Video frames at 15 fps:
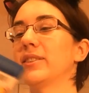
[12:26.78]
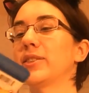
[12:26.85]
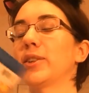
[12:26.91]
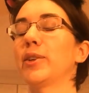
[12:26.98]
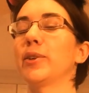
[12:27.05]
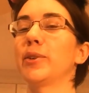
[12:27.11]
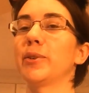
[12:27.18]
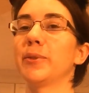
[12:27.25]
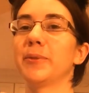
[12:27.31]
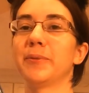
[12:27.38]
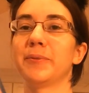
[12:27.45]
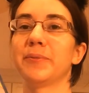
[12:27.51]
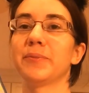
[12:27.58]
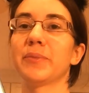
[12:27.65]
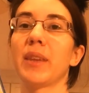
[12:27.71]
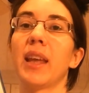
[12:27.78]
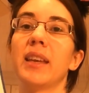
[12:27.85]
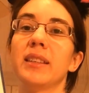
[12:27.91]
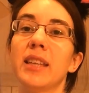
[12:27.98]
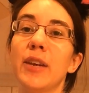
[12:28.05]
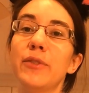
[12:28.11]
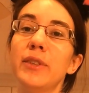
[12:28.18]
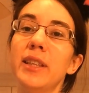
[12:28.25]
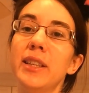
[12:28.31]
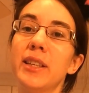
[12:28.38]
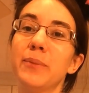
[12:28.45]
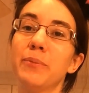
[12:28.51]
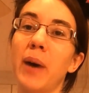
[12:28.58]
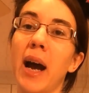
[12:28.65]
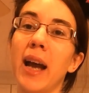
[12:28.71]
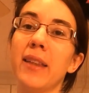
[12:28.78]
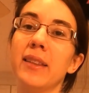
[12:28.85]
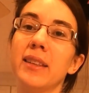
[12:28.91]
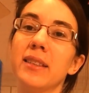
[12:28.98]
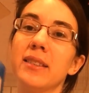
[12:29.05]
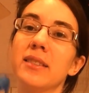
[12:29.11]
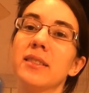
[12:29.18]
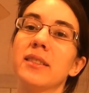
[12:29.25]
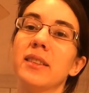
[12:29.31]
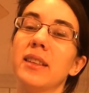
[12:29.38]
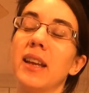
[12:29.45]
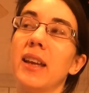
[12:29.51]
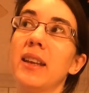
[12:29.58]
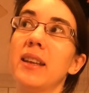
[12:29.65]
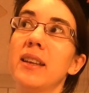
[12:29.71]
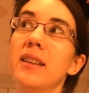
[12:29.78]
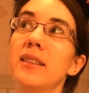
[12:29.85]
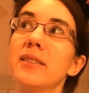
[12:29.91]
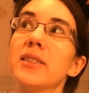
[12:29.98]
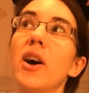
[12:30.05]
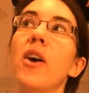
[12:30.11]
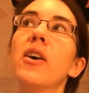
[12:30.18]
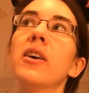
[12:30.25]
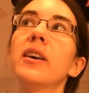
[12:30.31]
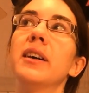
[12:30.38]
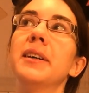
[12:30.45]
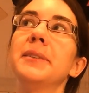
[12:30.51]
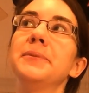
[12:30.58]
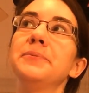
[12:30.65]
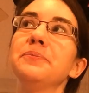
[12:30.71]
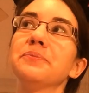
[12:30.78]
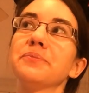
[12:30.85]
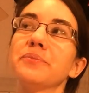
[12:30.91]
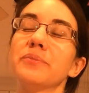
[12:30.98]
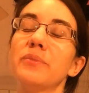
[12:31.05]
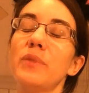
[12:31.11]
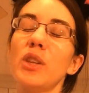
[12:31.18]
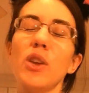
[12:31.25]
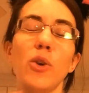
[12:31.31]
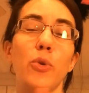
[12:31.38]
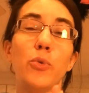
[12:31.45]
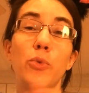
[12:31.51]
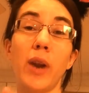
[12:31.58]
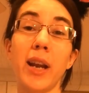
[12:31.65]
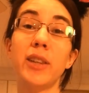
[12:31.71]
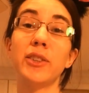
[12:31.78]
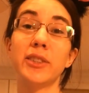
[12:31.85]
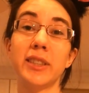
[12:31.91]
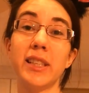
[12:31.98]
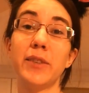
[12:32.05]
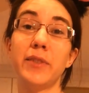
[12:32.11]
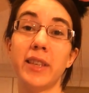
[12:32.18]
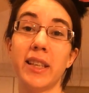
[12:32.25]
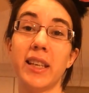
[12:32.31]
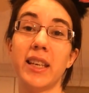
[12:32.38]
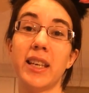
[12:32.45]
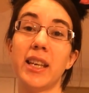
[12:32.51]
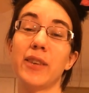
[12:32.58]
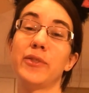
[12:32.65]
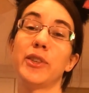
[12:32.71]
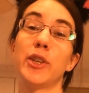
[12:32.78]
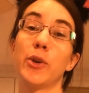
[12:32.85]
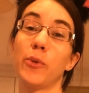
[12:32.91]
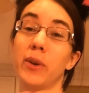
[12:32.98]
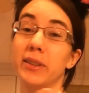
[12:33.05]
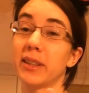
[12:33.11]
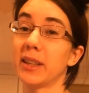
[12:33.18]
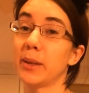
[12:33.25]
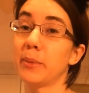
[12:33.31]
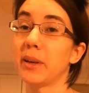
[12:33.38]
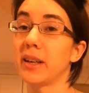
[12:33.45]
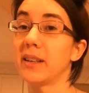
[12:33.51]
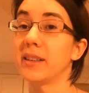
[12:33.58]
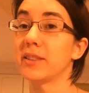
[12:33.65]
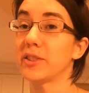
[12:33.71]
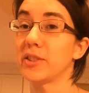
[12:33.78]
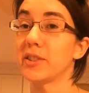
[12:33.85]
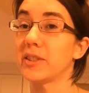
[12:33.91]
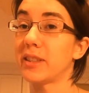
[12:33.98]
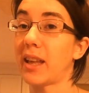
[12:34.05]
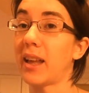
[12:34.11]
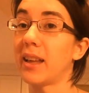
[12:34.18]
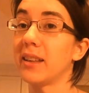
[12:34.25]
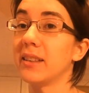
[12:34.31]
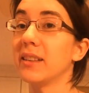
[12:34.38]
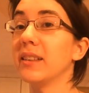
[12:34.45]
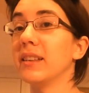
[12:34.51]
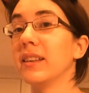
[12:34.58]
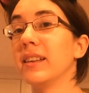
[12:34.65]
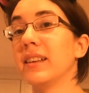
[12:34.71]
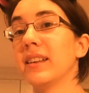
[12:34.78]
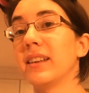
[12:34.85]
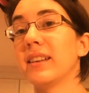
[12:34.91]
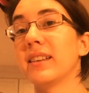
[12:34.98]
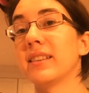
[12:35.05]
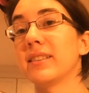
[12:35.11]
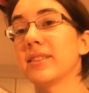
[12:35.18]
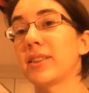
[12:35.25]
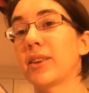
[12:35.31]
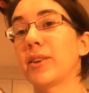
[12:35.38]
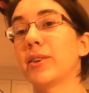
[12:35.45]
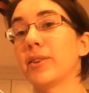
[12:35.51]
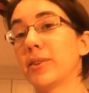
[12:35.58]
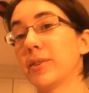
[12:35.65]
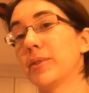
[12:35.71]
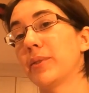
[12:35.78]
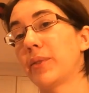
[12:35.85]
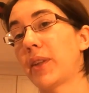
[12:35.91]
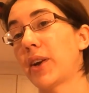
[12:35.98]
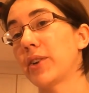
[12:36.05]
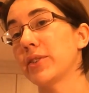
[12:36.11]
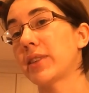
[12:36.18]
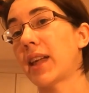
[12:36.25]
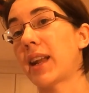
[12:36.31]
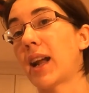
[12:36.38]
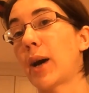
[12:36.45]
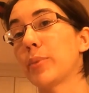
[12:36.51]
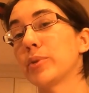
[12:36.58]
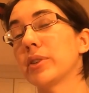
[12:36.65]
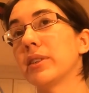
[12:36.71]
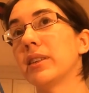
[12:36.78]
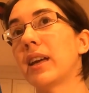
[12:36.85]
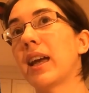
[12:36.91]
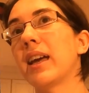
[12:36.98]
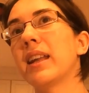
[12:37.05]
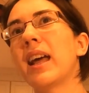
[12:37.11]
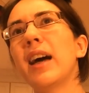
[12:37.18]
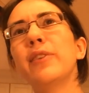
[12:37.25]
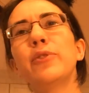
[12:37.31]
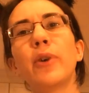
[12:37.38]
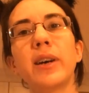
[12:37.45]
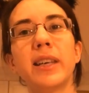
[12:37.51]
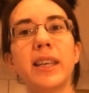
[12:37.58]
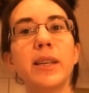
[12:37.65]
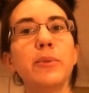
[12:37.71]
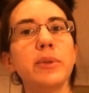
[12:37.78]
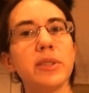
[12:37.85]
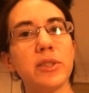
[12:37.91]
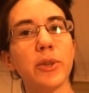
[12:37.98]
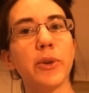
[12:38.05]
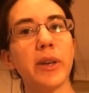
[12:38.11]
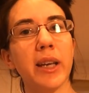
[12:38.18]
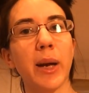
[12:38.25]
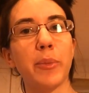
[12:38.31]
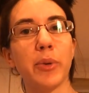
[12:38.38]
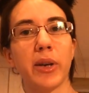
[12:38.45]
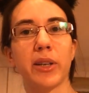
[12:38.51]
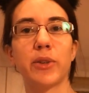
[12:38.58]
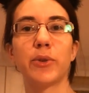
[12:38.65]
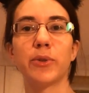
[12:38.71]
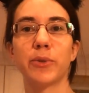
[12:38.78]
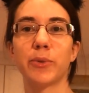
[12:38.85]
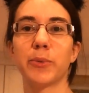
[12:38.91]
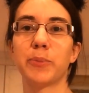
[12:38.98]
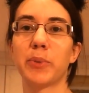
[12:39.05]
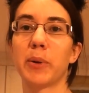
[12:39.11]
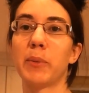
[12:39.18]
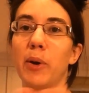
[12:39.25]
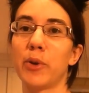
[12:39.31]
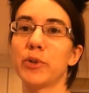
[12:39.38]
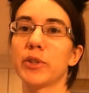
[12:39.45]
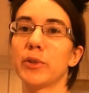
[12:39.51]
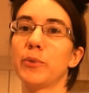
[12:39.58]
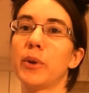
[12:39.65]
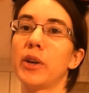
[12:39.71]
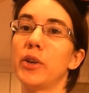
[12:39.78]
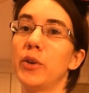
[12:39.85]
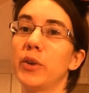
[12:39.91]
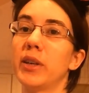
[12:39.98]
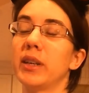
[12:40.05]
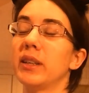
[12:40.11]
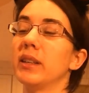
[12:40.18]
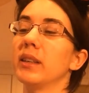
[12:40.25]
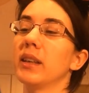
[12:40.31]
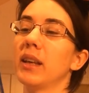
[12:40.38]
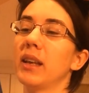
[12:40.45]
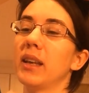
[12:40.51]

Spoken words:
So definitely buy this. It is on regular DVD if you don't want the limited edition set. So there's that option. And FYE was doing a pretty cool promotion where you could